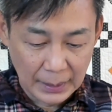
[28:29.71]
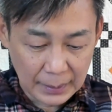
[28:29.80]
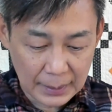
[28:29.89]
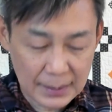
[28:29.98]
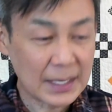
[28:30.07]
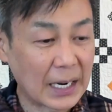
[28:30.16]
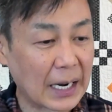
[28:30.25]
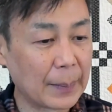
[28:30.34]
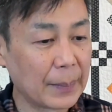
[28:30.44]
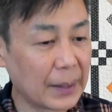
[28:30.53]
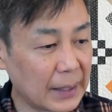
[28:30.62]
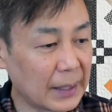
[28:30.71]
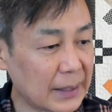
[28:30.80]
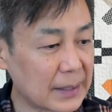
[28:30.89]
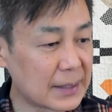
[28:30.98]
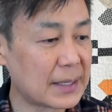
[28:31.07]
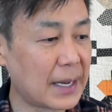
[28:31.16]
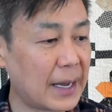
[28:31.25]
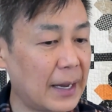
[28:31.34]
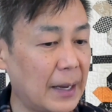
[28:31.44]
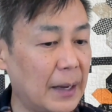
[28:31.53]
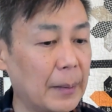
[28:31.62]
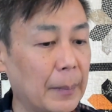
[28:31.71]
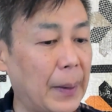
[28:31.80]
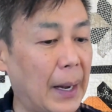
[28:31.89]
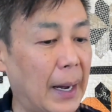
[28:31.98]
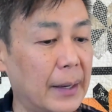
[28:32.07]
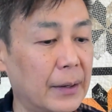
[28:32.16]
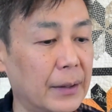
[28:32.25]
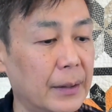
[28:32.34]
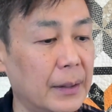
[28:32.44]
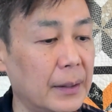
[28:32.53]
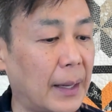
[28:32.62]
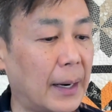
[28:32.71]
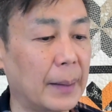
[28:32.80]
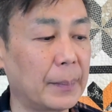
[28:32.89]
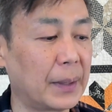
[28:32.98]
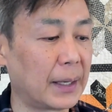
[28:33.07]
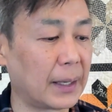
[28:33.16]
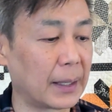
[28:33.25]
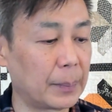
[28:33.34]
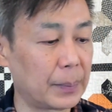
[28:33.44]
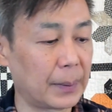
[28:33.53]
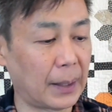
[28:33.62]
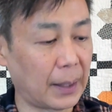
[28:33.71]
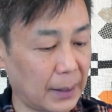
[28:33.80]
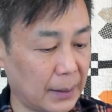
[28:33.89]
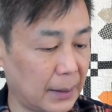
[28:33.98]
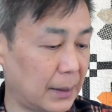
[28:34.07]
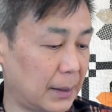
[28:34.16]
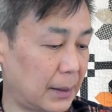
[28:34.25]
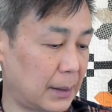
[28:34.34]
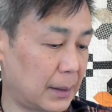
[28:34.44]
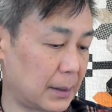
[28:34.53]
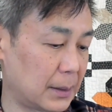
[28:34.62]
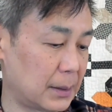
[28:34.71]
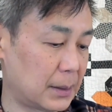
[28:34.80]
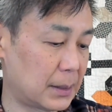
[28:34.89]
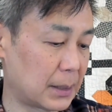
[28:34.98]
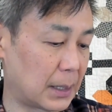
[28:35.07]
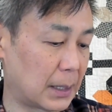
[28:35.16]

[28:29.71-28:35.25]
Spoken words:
This time it is a pattern that I'm knitting up, and it is